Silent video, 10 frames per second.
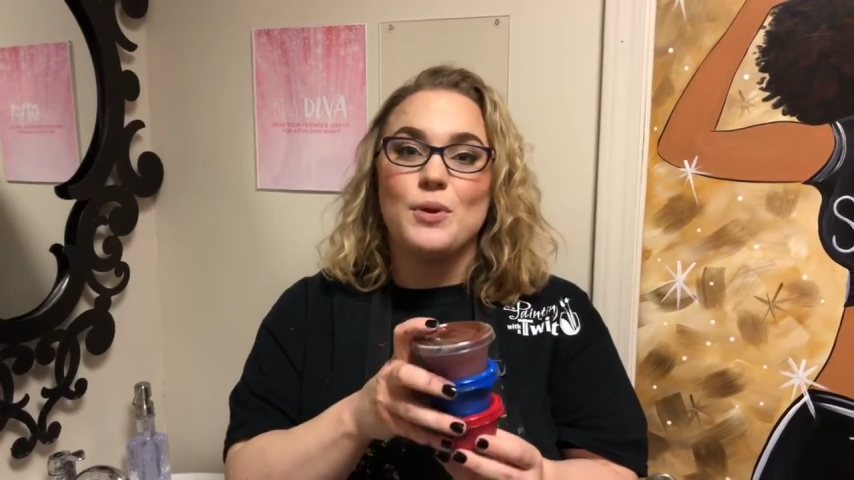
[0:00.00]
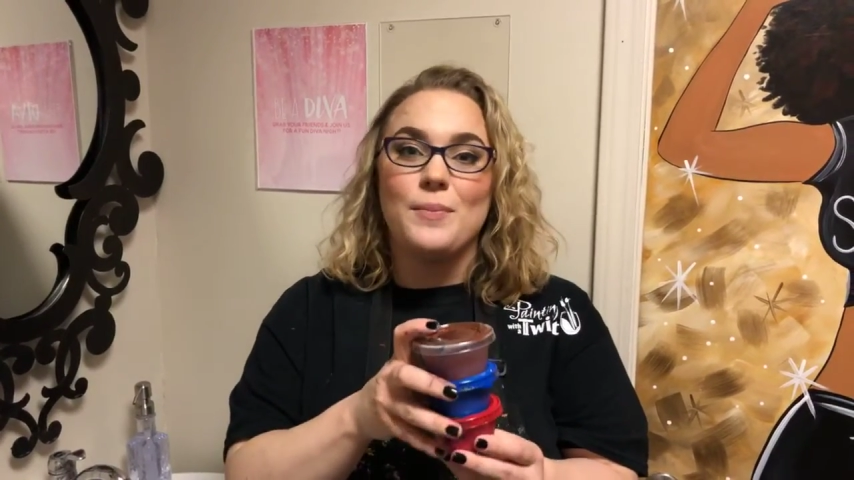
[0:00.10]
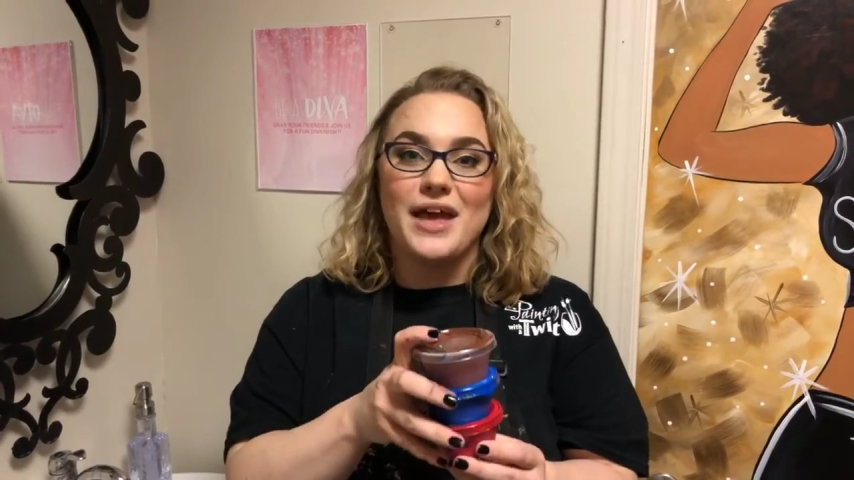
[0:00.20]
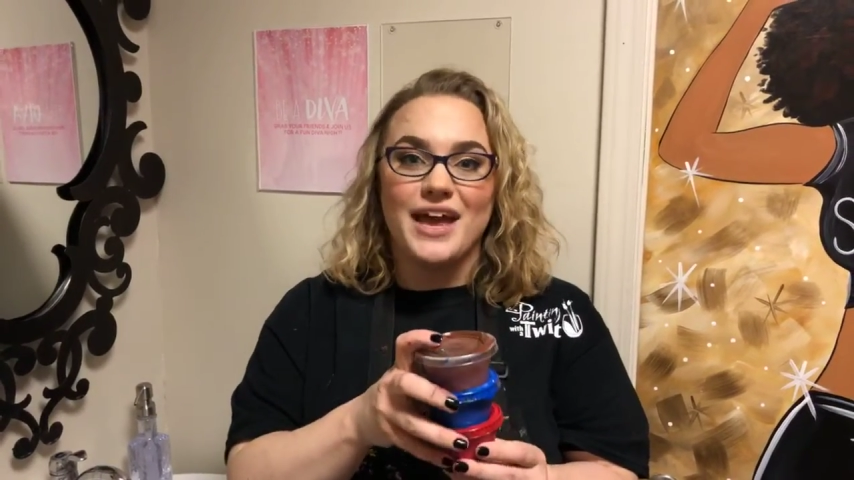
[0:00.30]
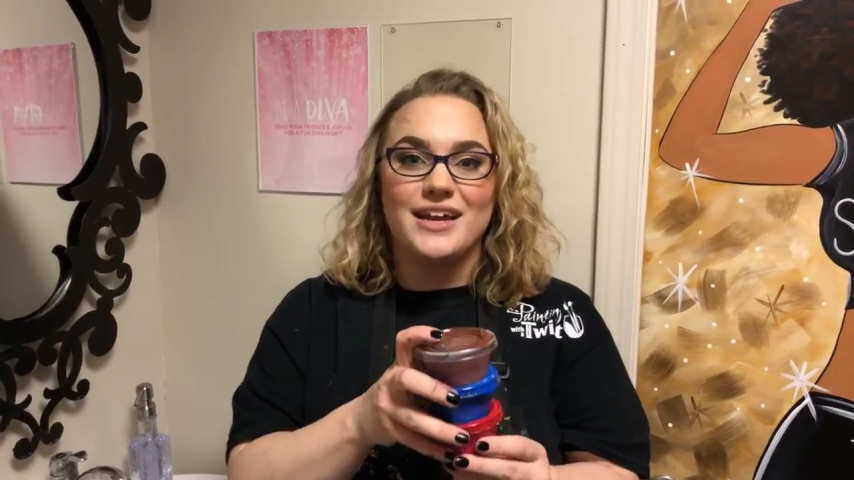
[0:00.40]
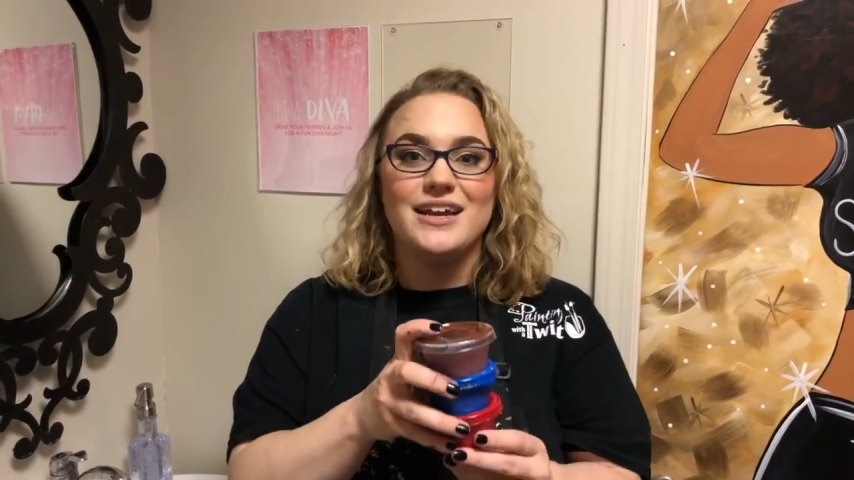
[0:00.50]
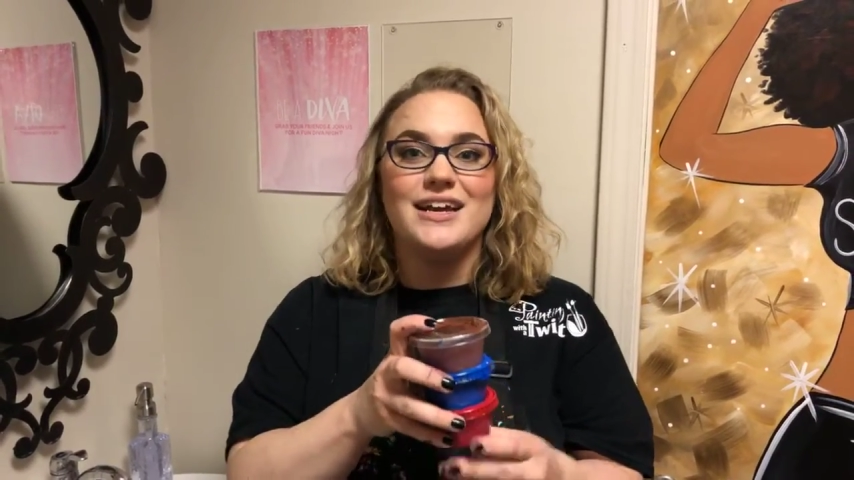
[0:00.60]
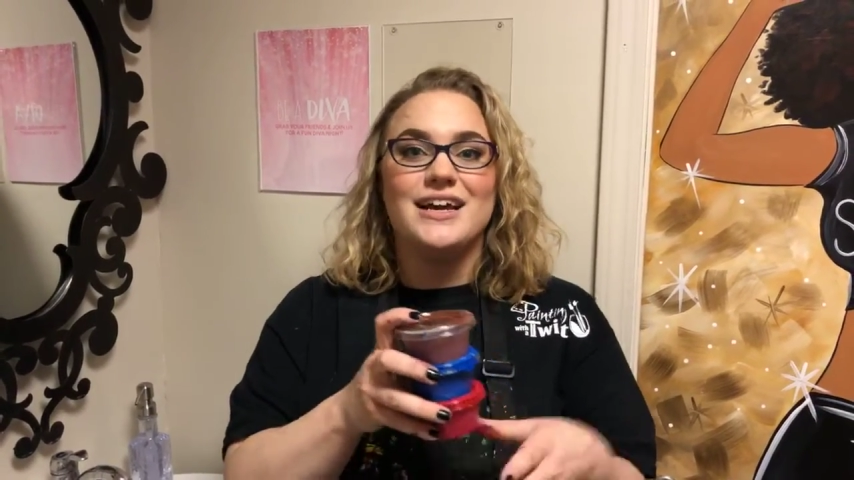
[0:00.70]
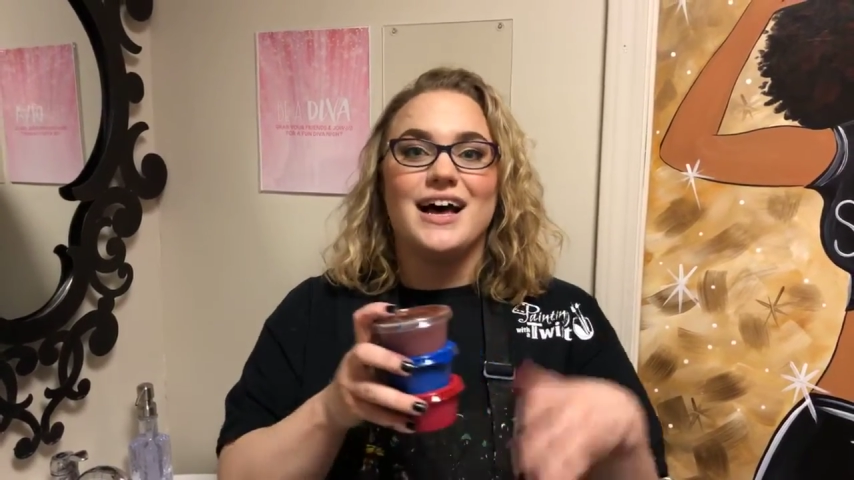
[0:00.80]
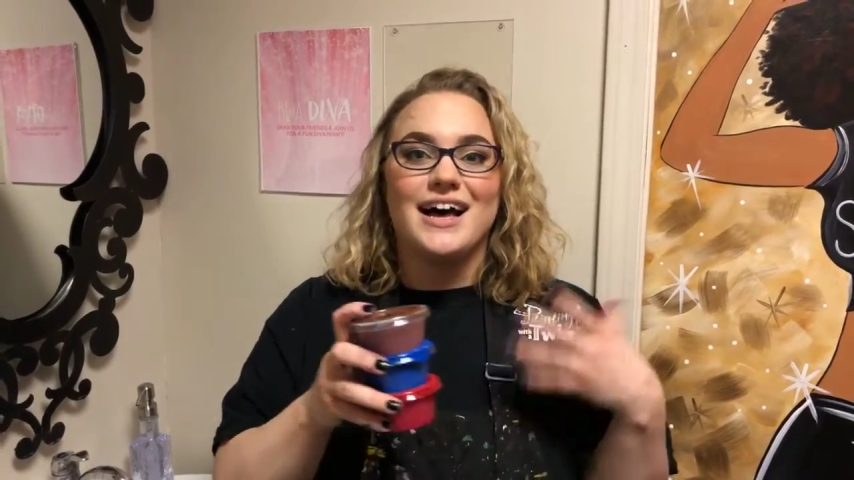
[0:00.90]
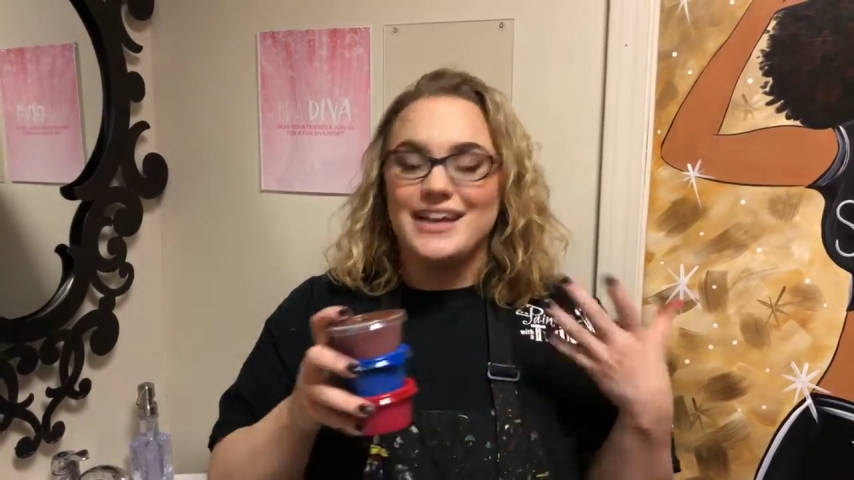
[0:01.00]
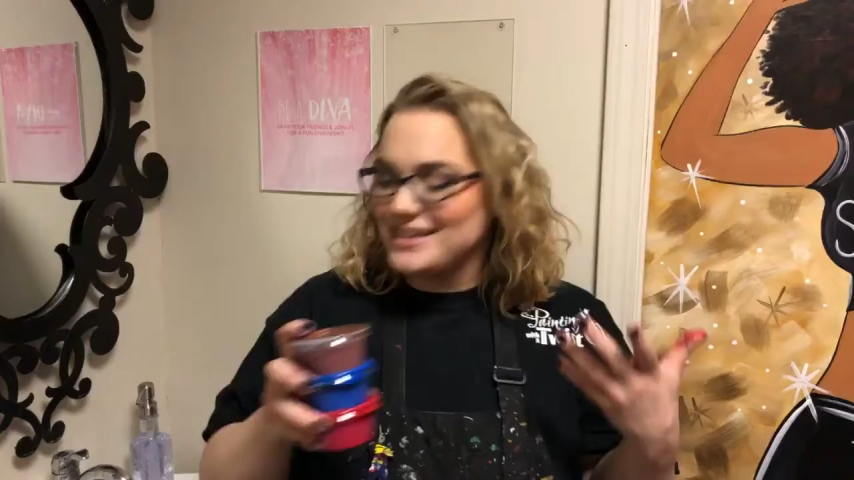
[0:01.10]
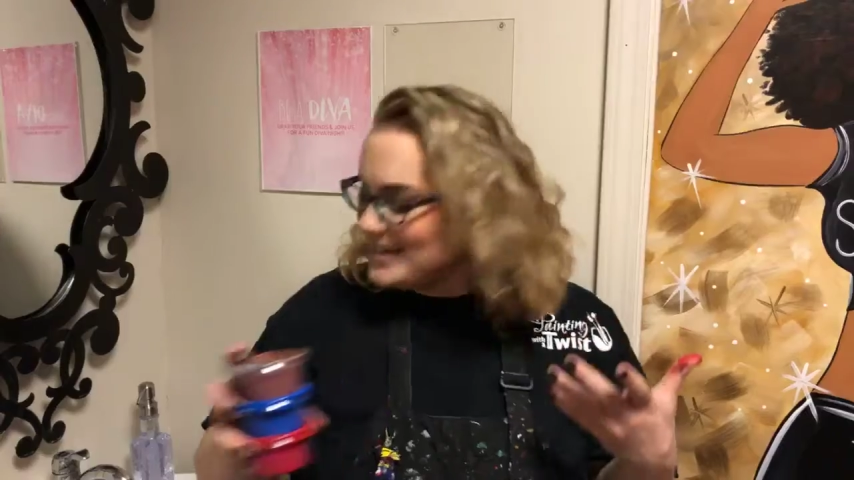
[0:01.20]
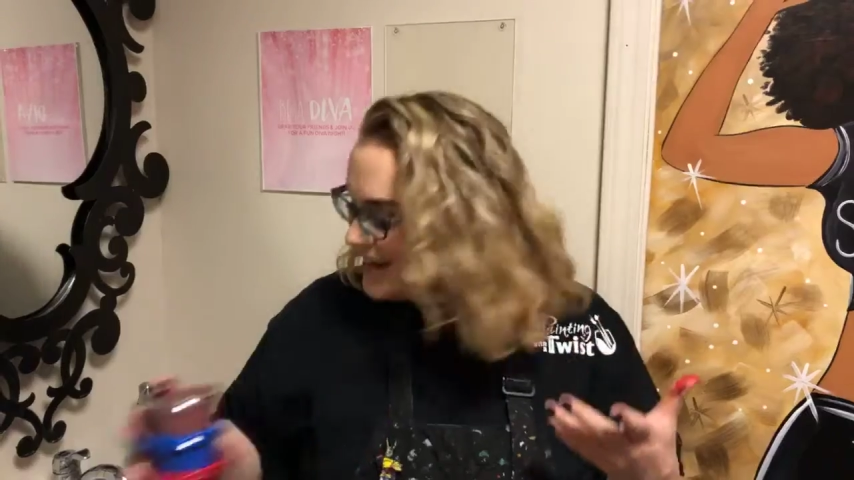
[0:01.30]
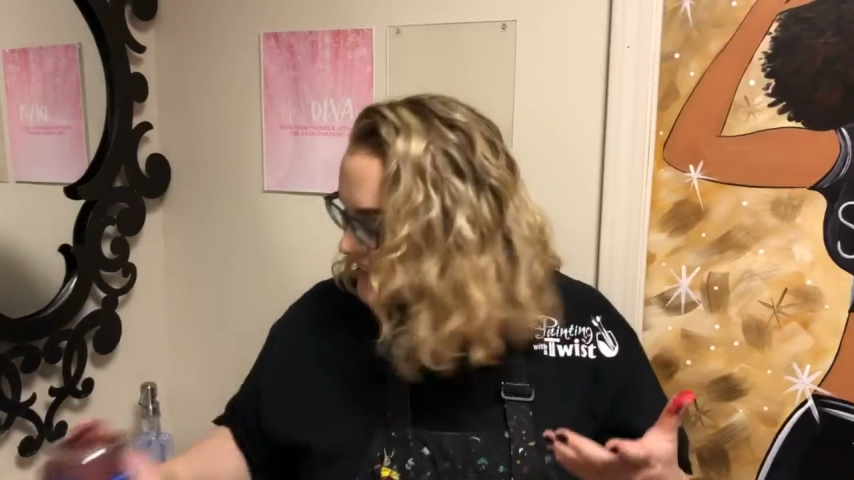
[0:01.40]
paint
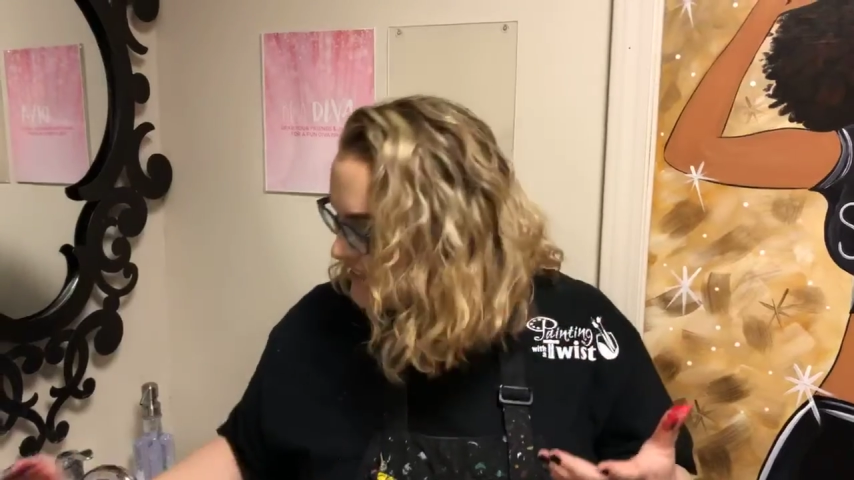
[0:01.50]
nice